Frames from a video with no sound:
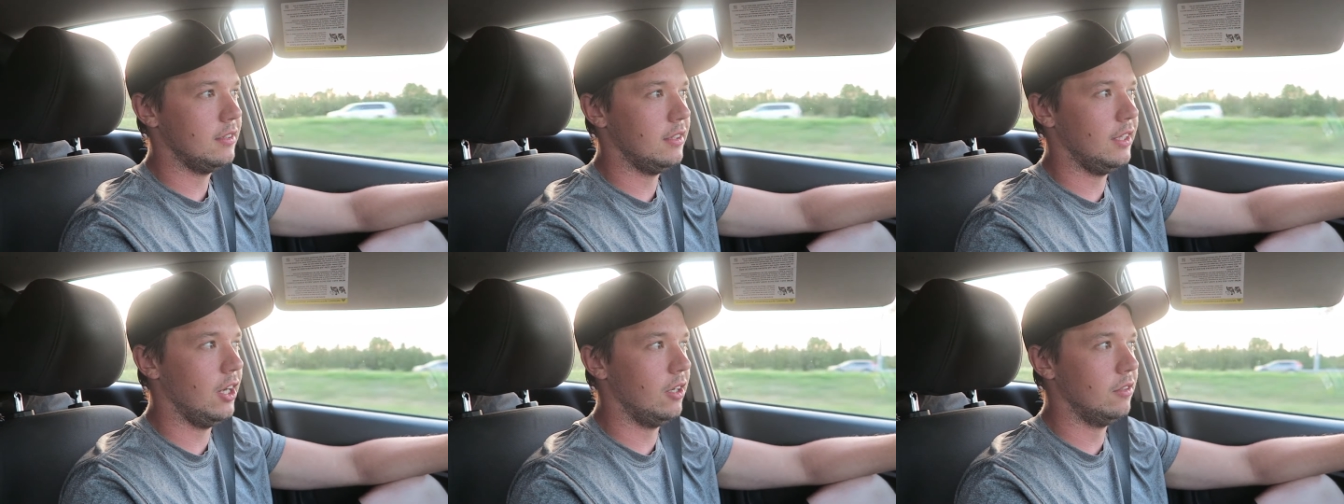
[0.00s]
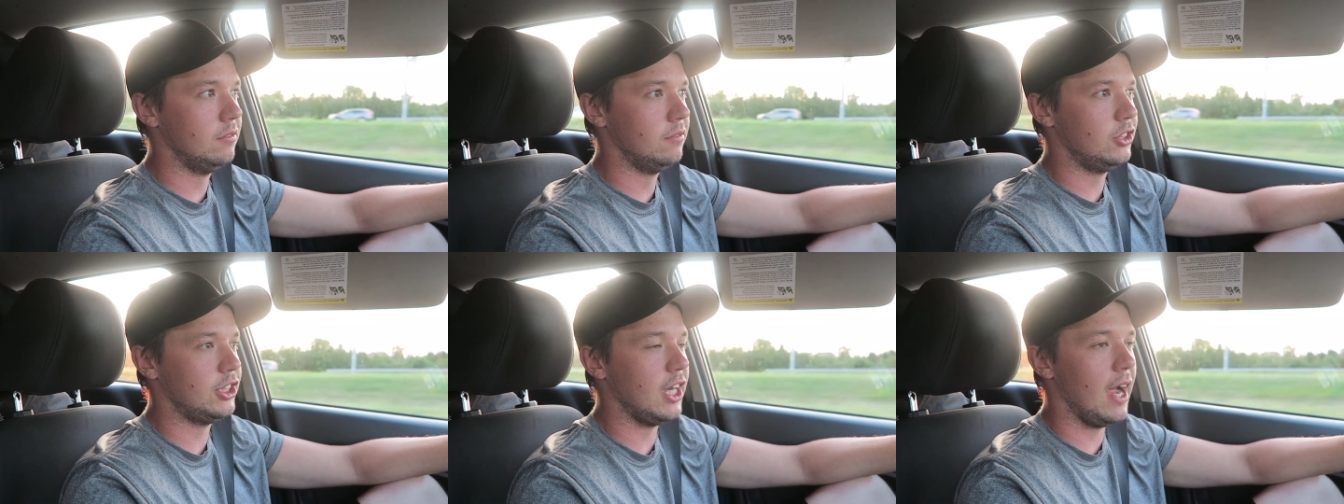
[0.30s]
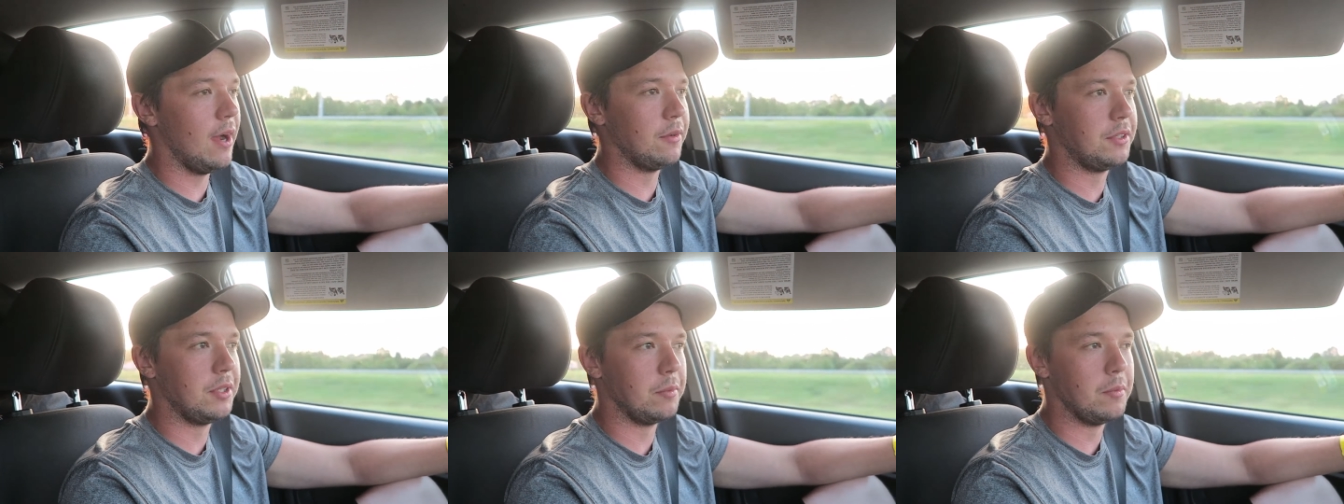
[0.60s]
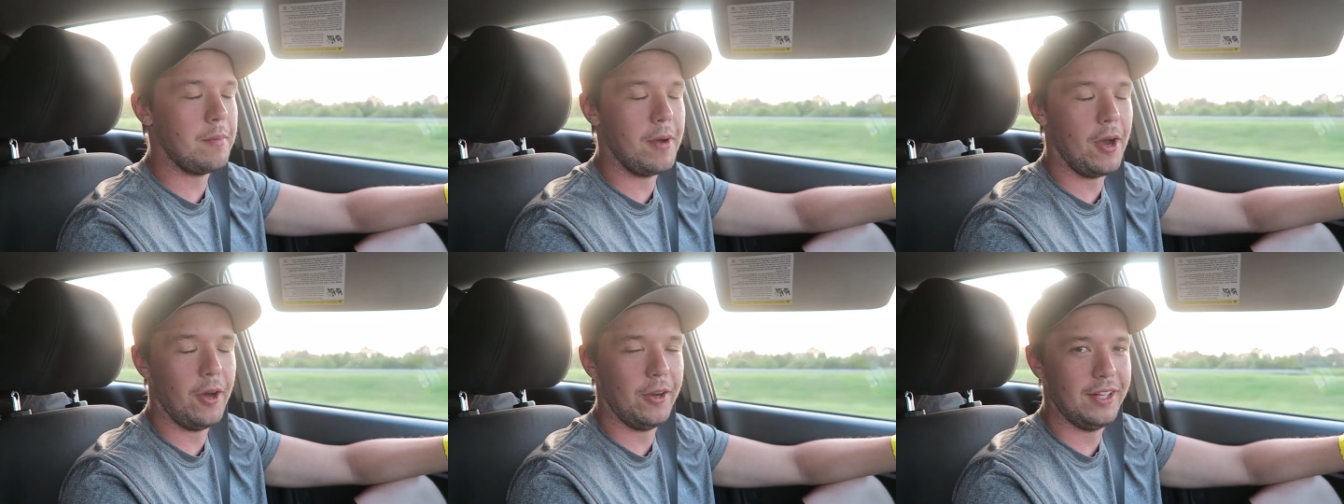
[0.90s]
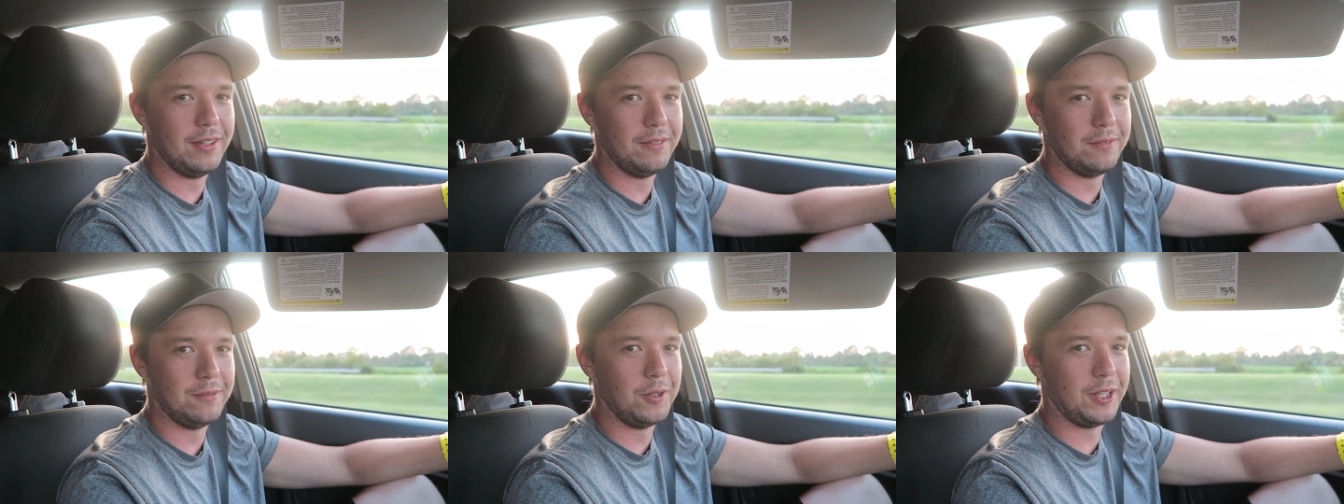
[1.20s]
you know, chat with them about
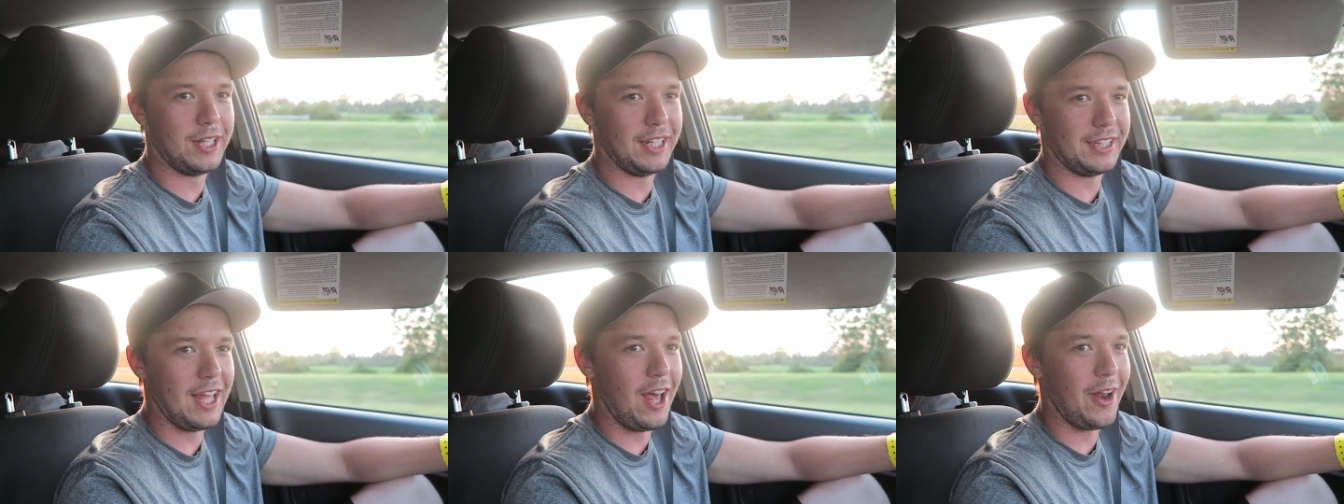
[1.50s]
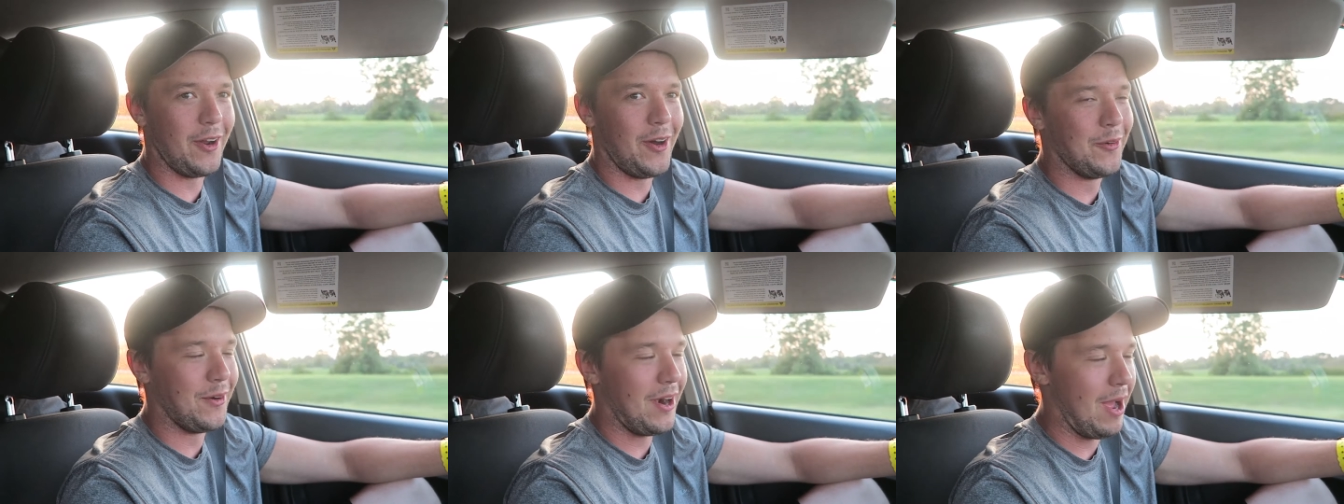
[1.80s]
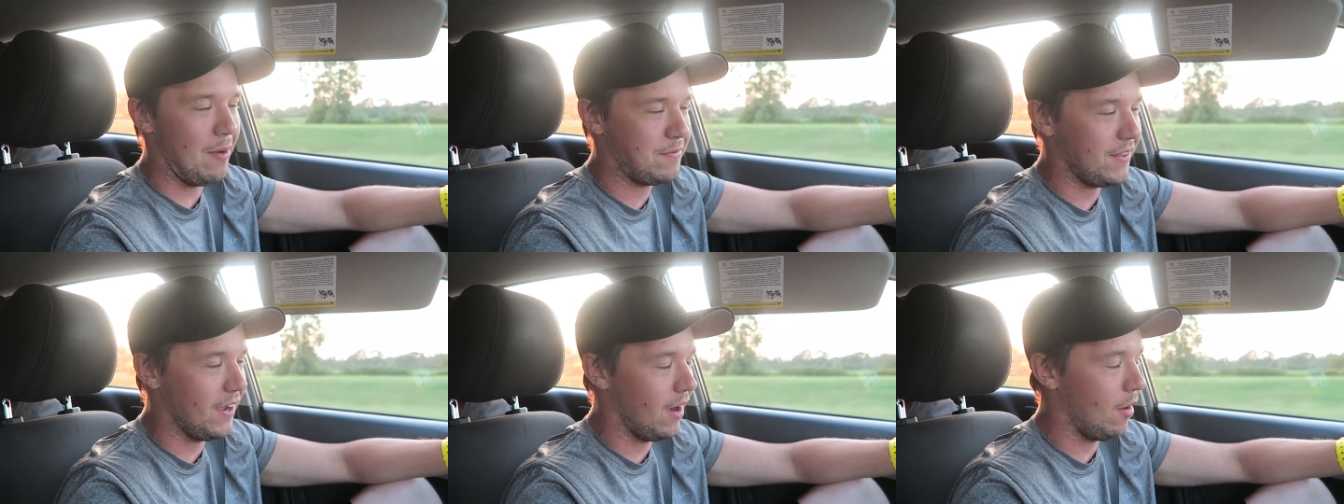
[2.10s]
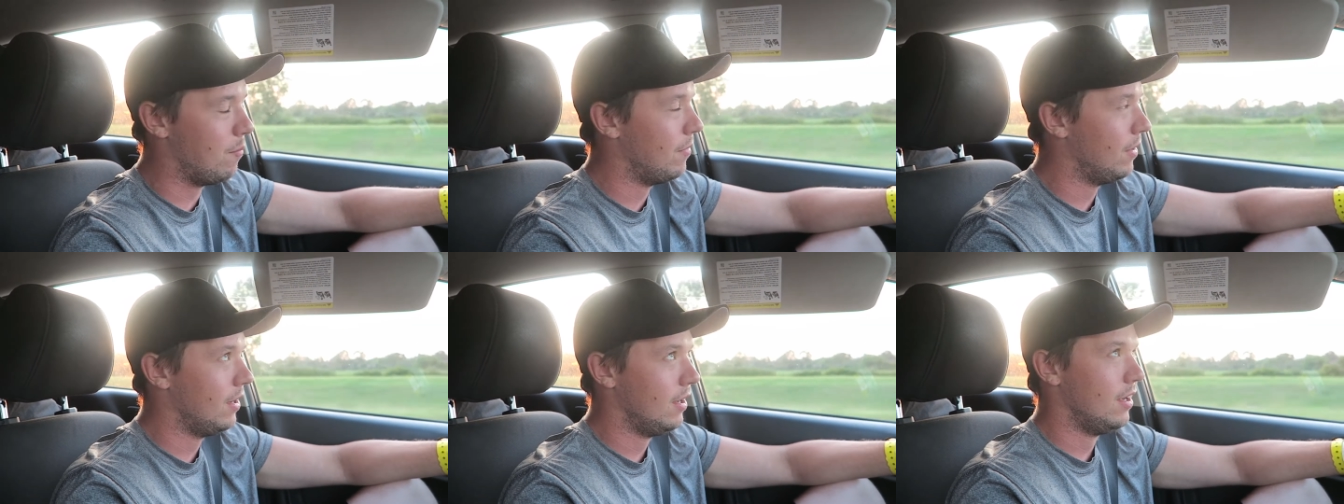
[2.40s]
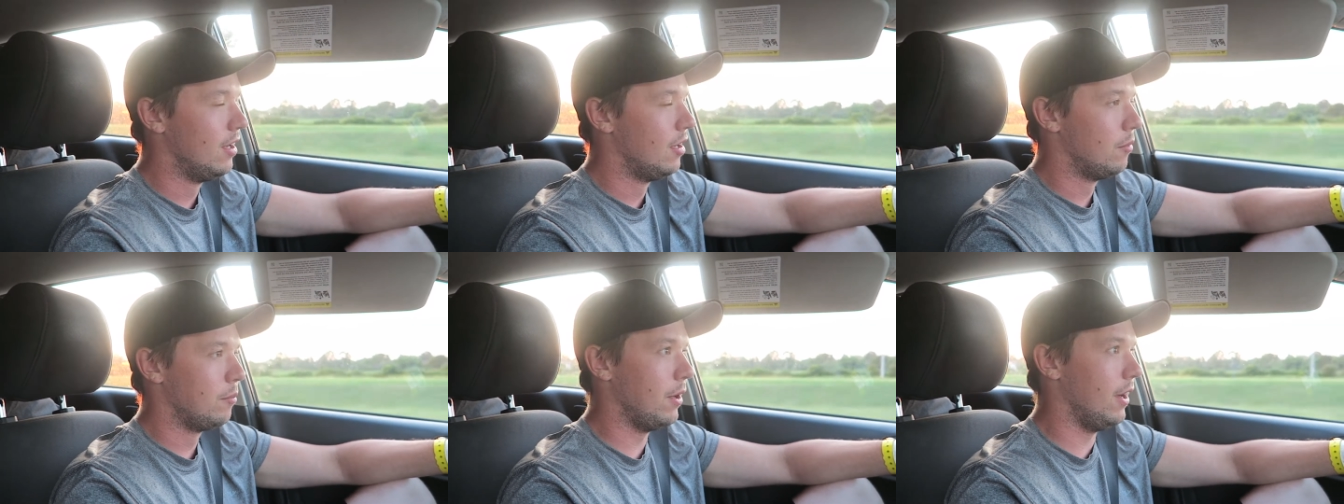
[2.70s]
it and we'll get that all wrapped up.
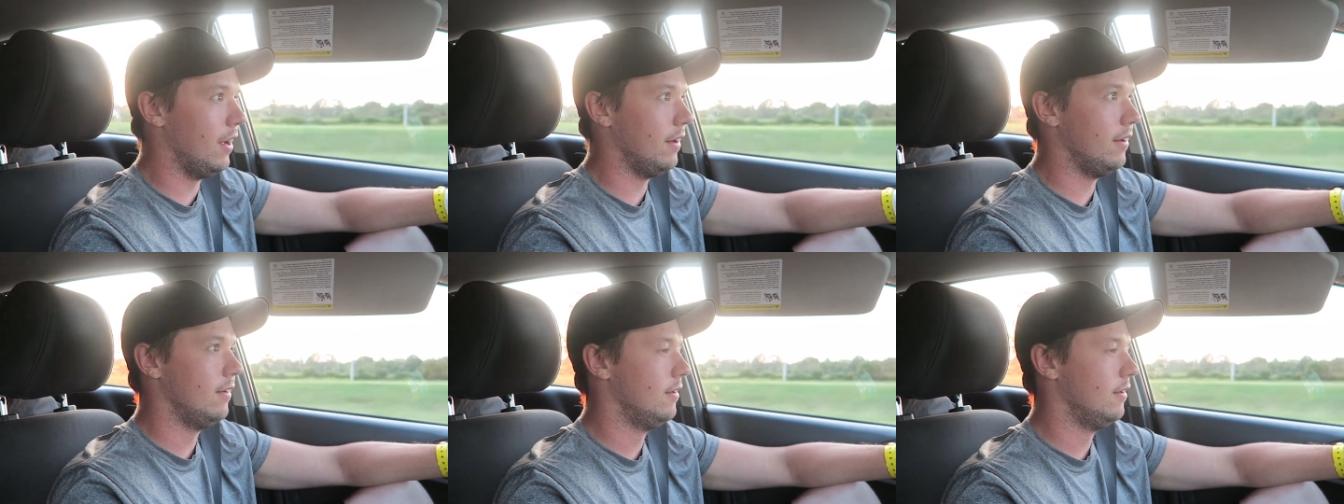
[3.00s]
But